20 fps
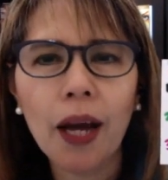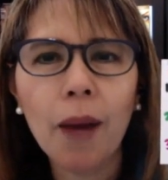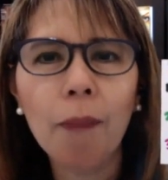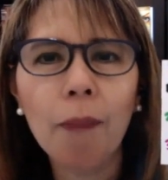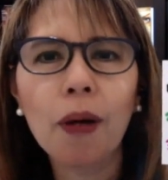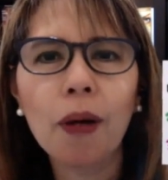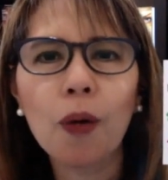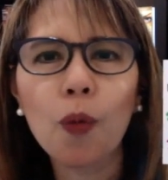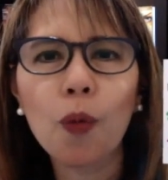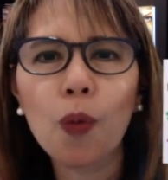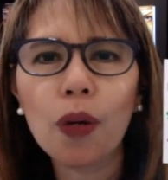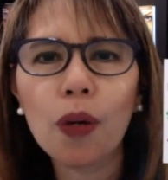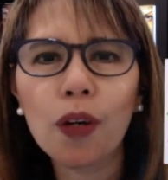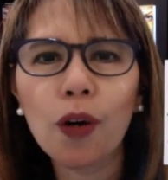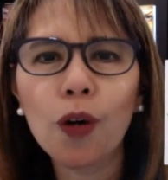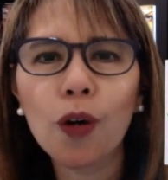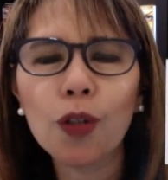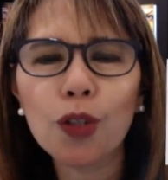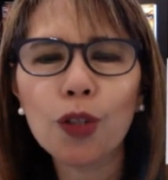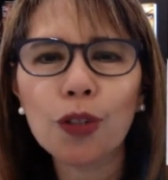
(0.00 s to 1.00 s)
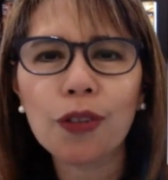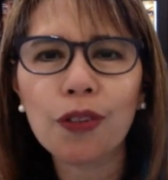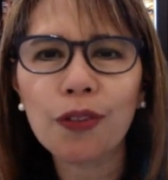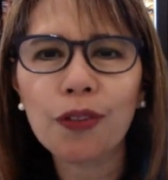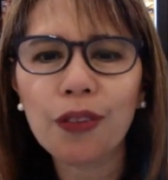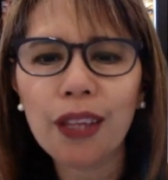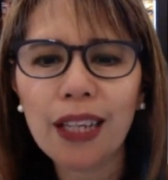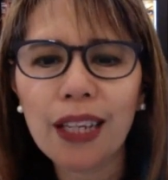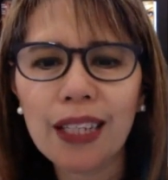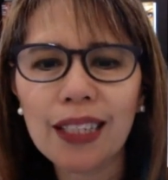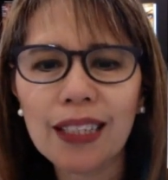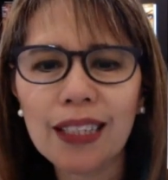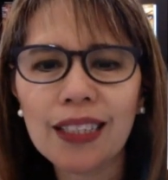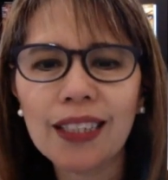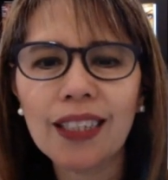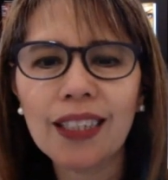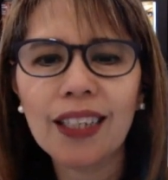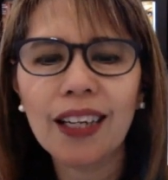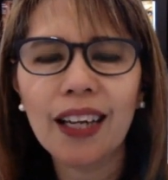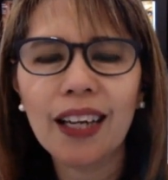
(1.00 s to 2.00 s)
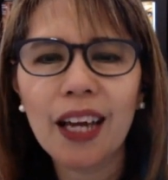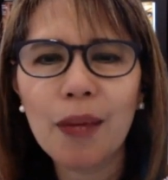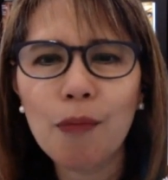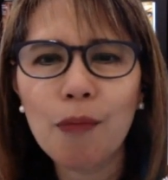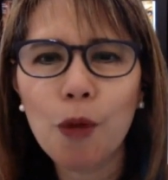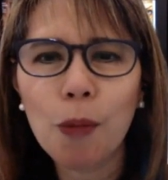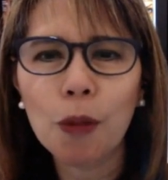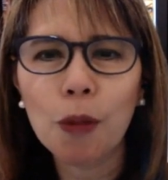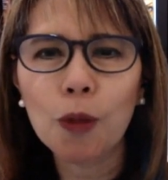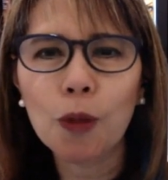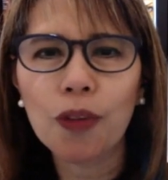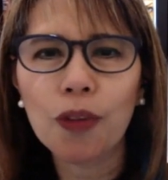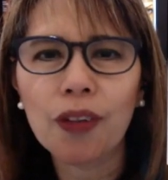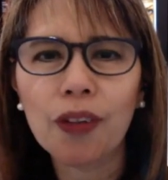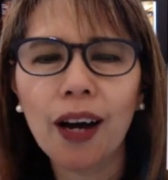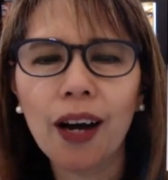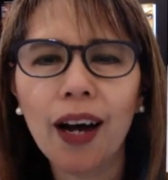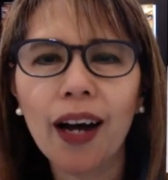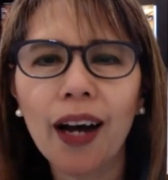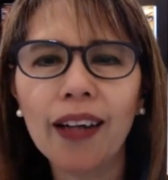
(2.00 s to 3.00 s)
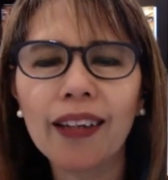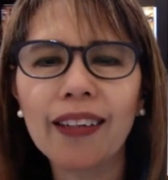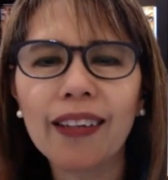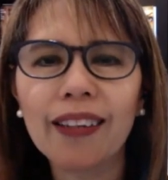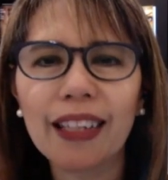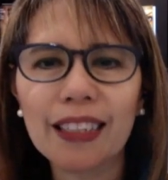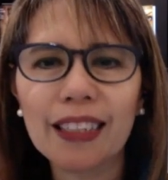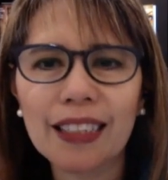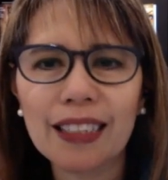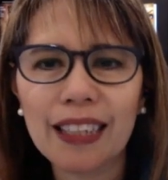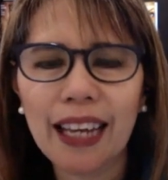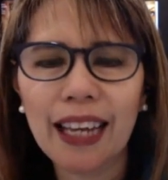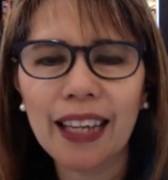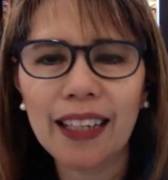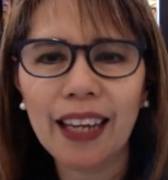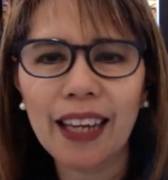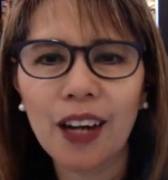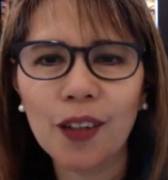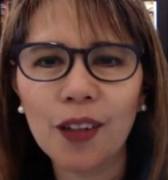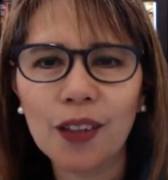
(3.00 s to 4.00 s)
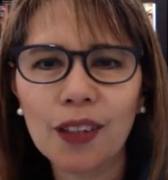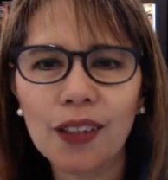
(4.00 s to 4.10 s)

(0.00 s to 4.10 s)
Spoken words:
but what are also the things and moments with God that stand out?